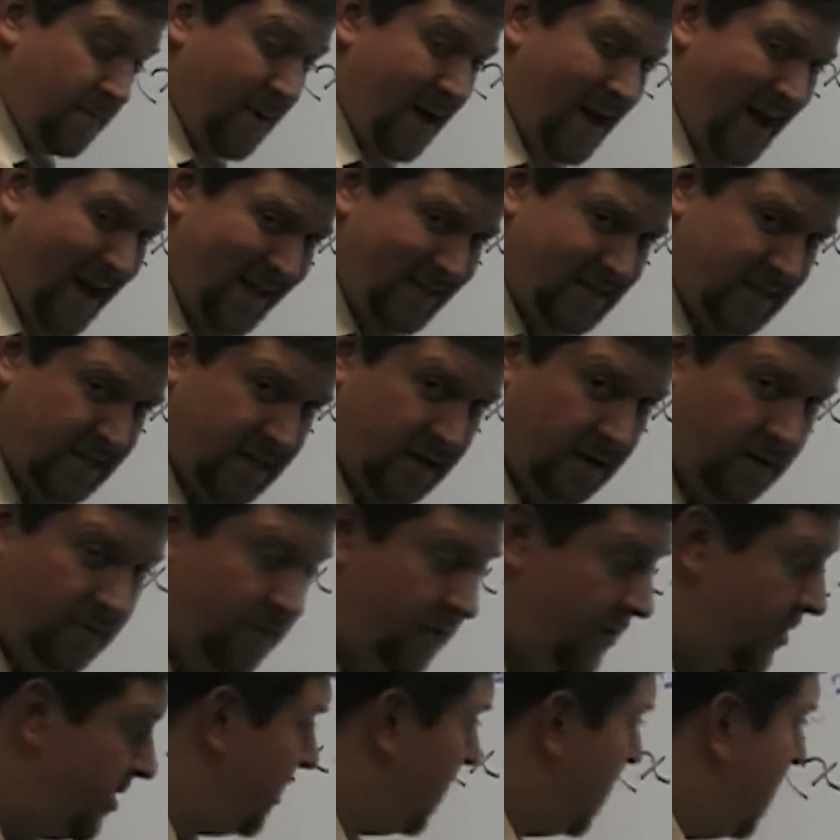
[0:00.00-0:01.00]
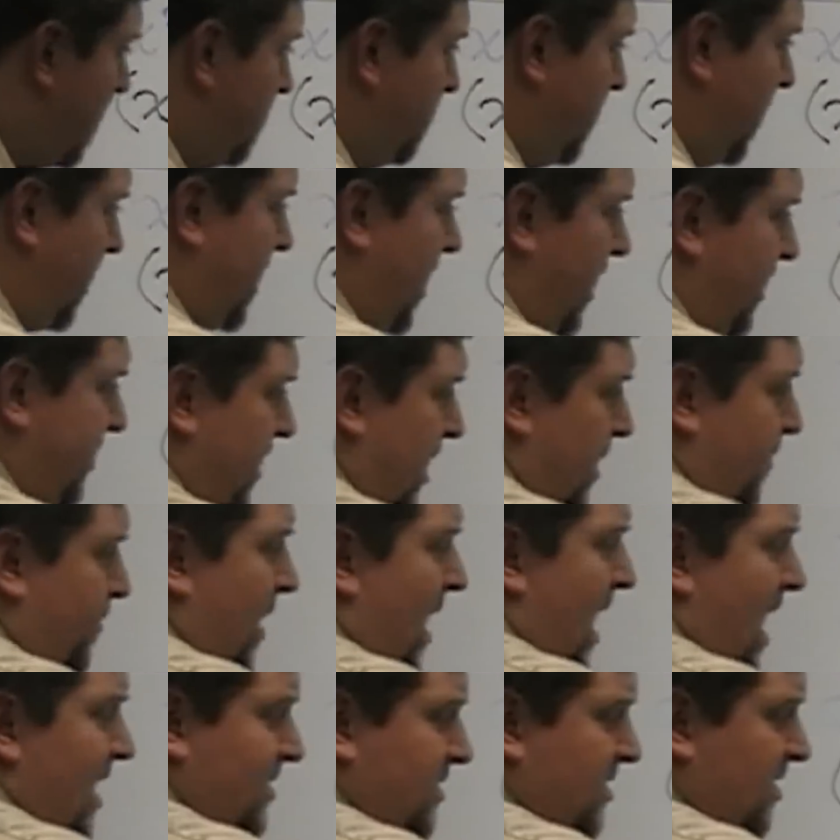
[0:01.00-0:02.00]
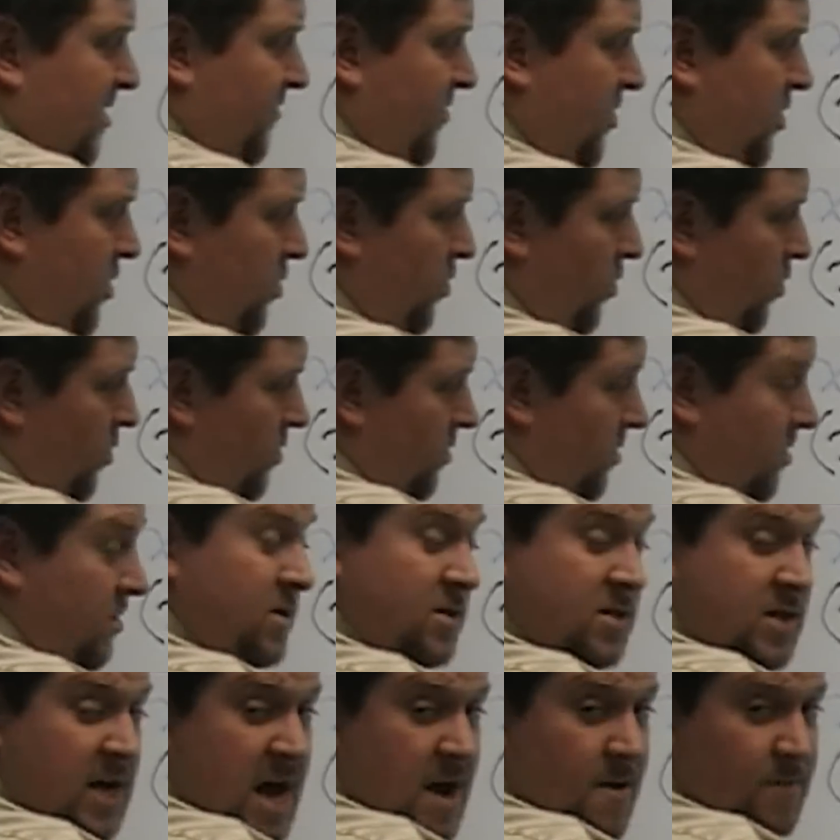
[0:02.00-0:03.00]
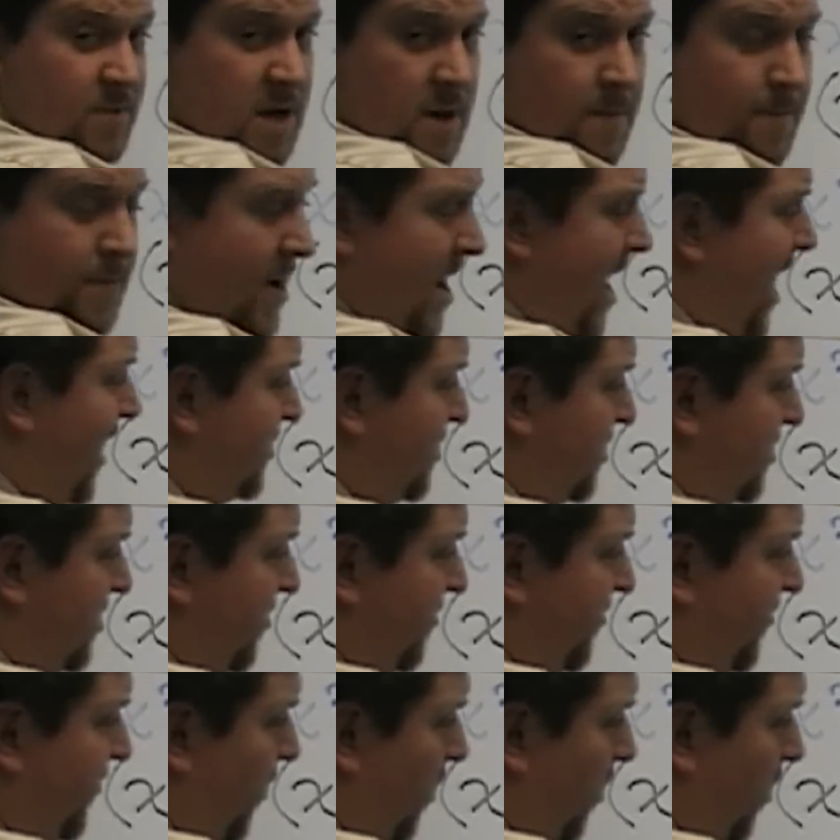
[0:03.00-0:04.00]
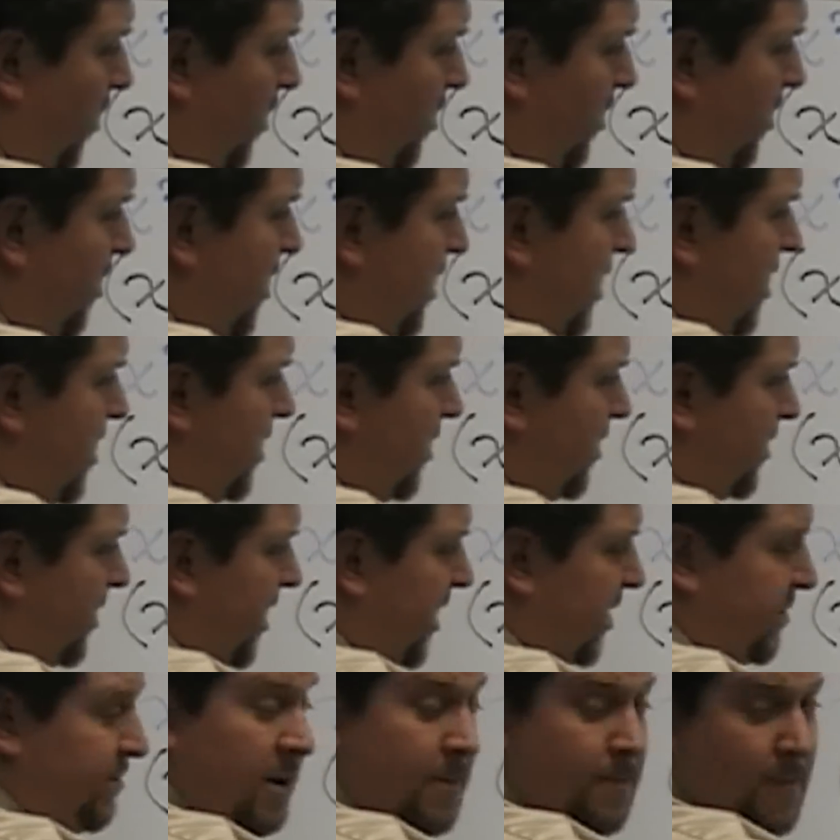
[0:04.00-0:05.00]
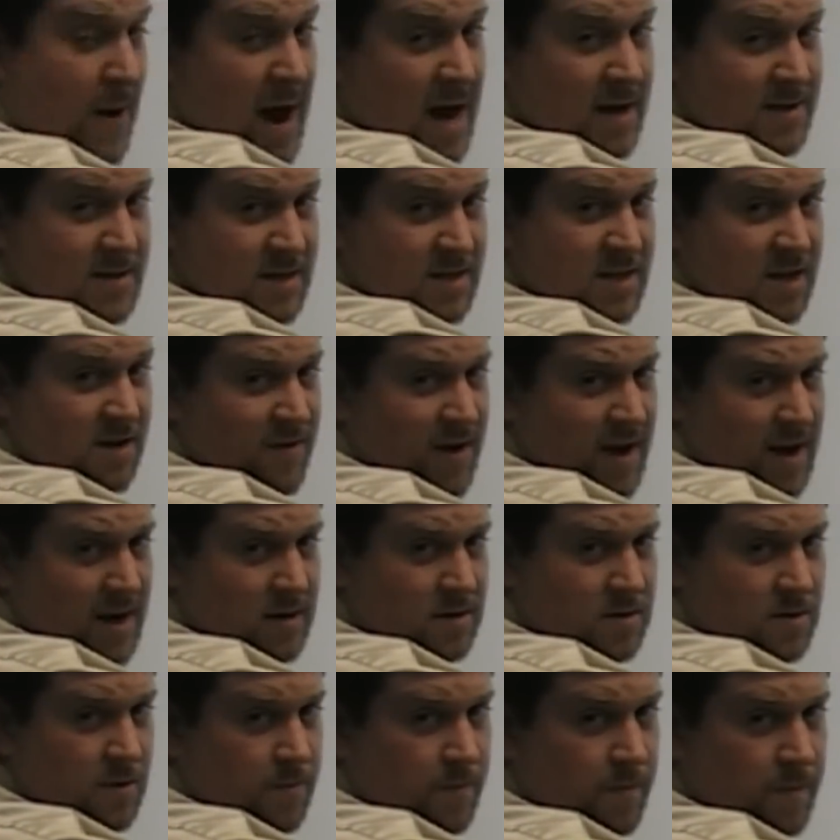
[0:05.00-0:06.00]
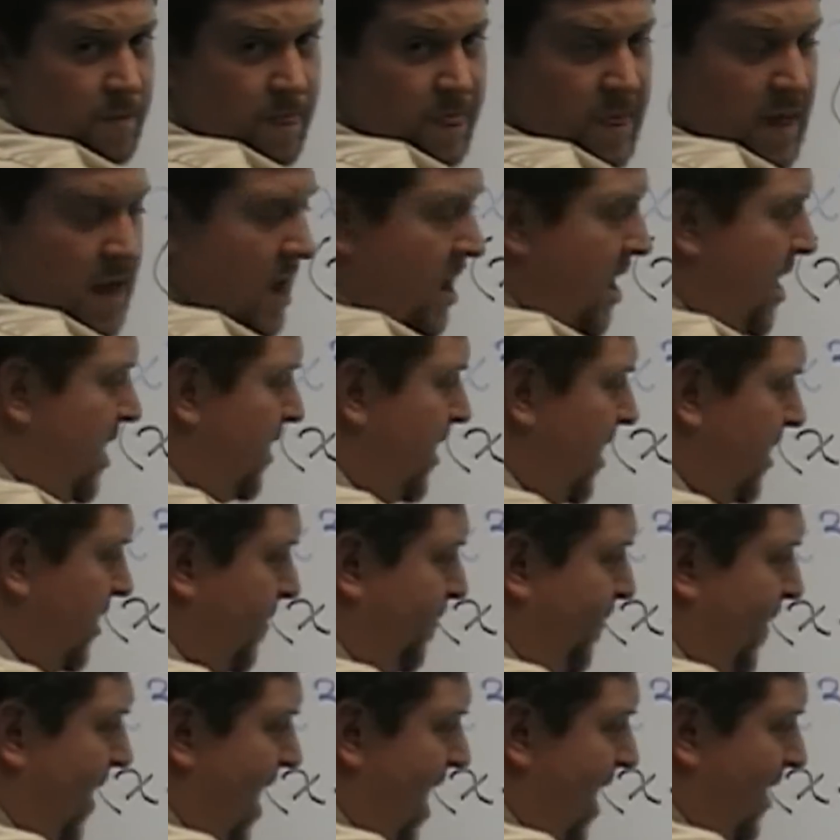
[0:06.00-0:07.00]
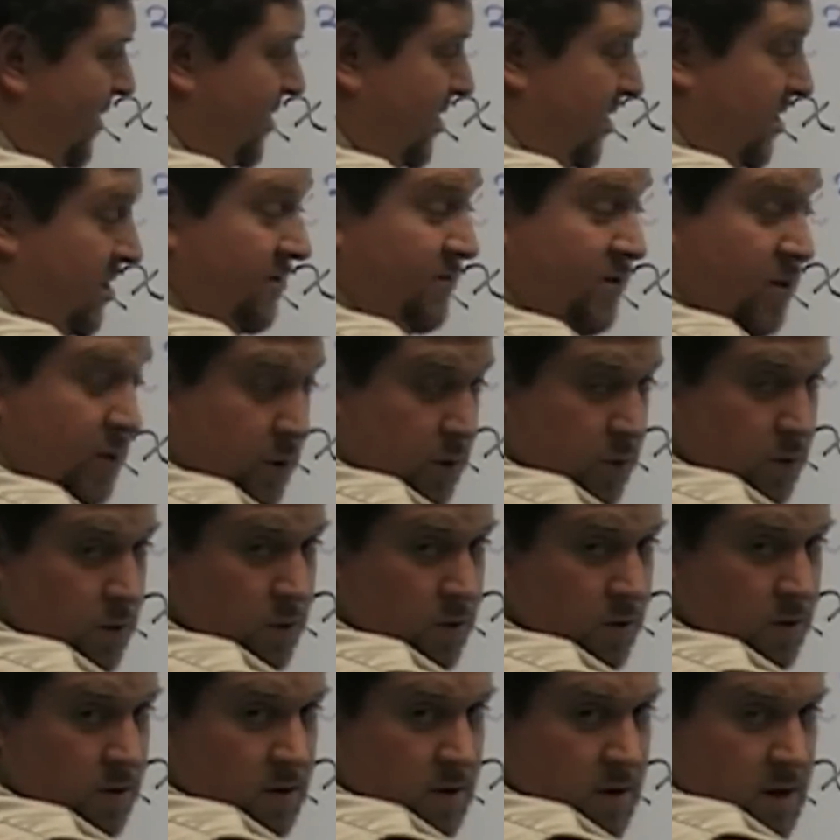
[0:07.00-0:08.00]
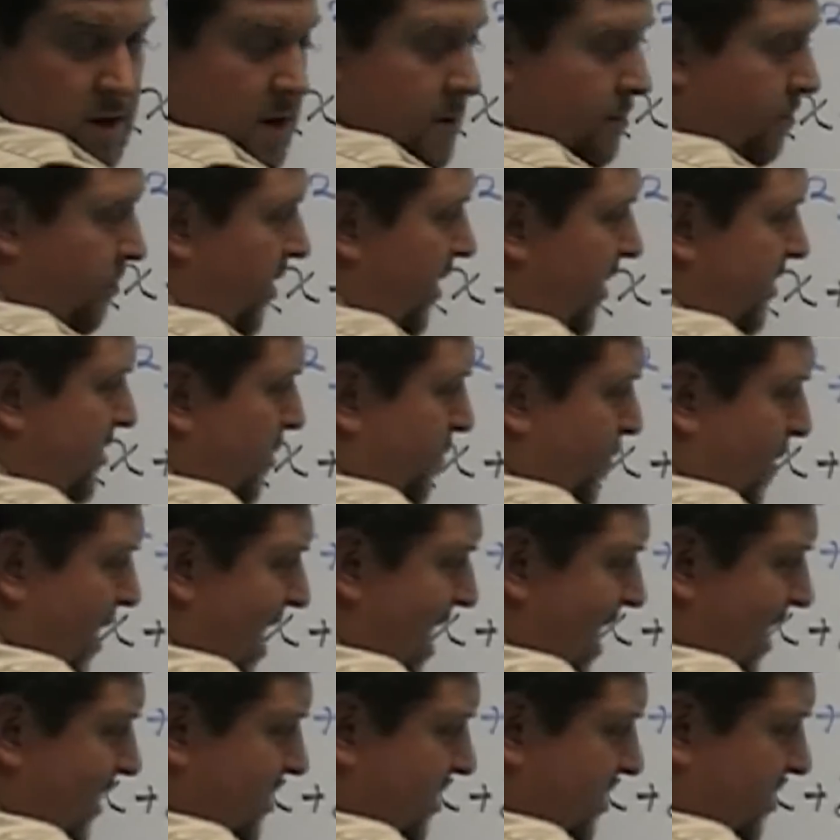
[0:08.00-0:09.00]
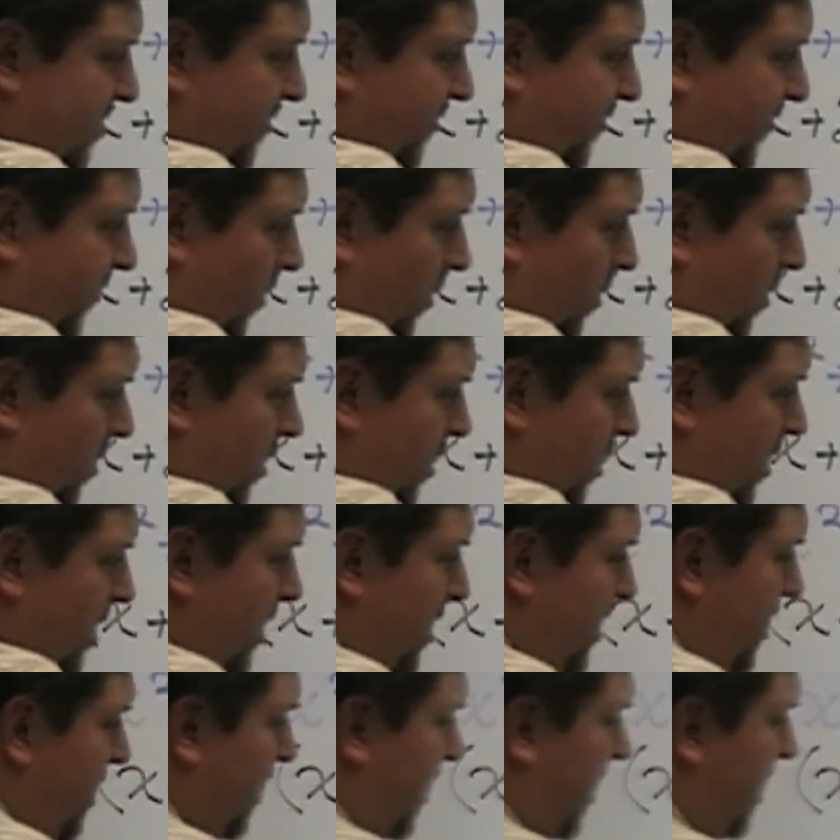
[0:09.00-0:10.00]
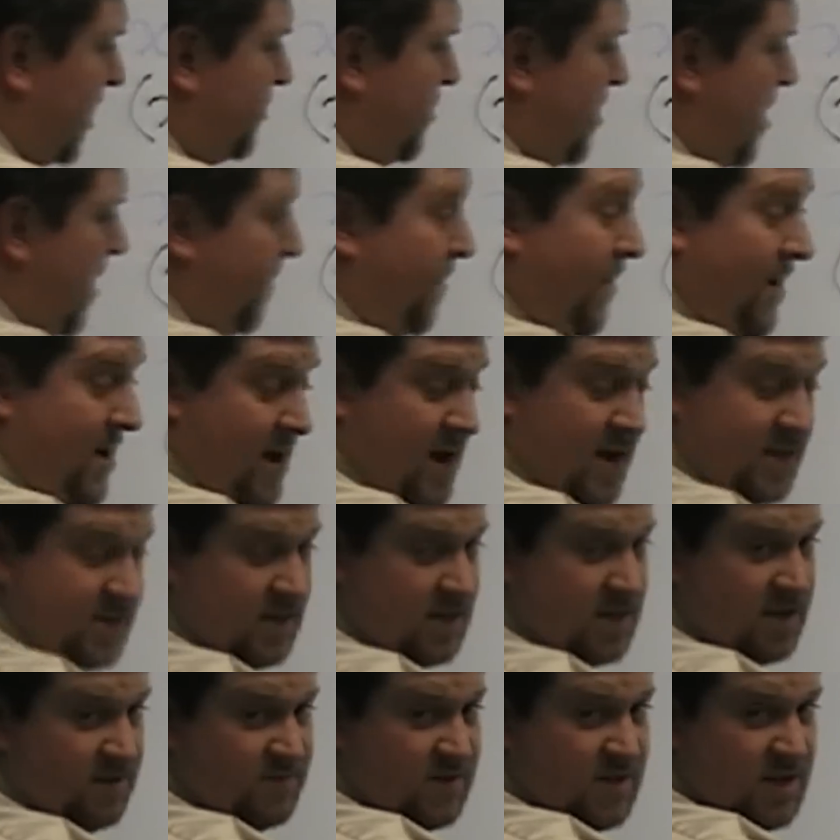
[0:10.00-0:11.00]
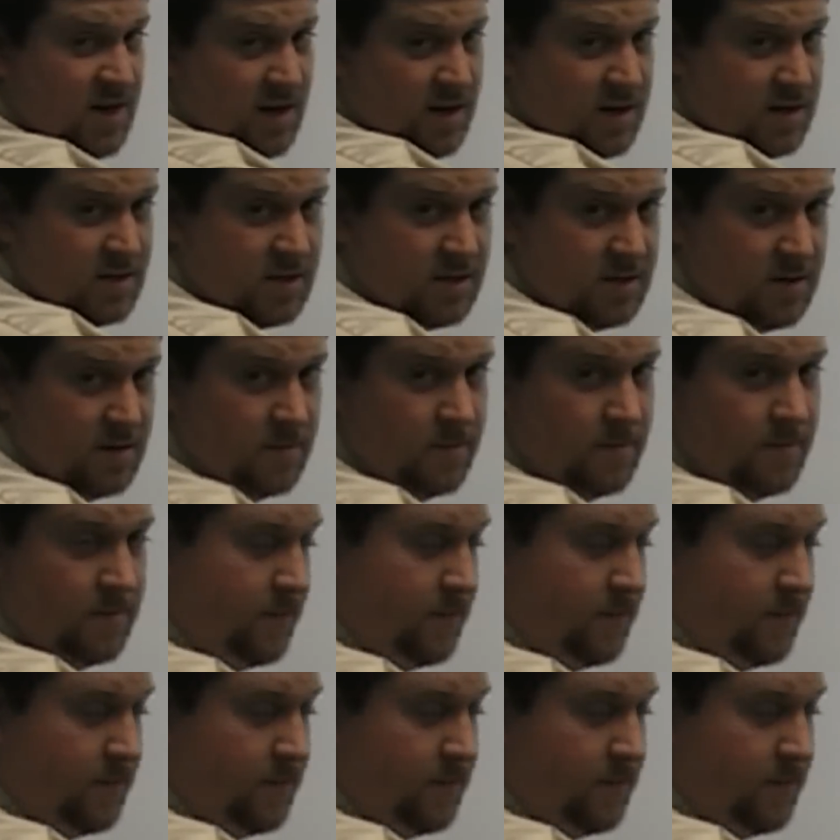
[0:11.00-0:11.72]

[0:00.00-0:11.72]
positive because a positive 2 times a positive 4 gives me positive 8. And a positive 2 plus a positive 4 gives me a positive 6.